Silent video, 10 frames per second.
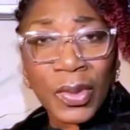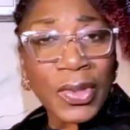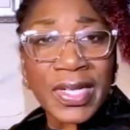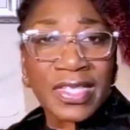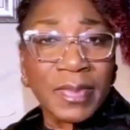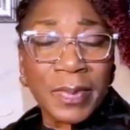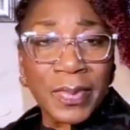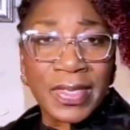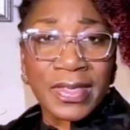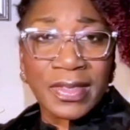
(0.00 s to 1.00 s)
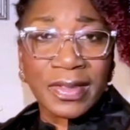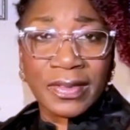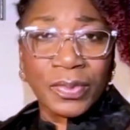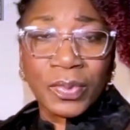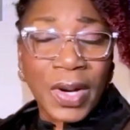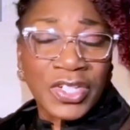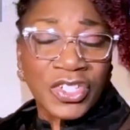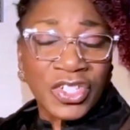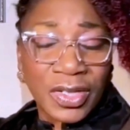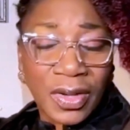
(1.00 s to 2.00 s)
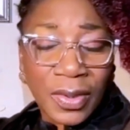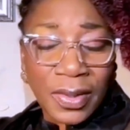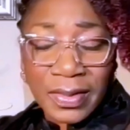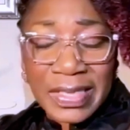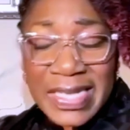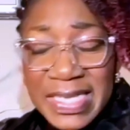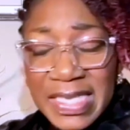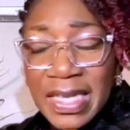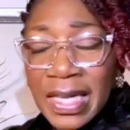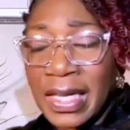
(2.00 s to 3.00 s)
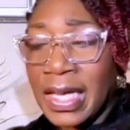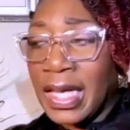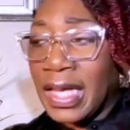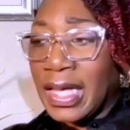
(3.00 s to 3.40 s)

audience members watching or listening,